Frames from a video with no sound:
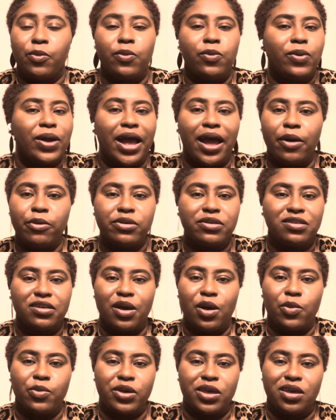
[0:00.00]
How was
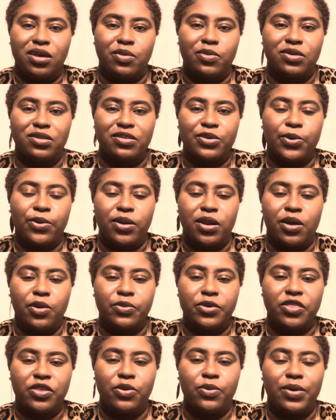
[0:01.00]
y'all week? What's going on
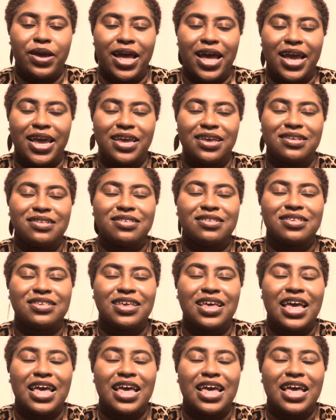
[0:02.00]
with you guys?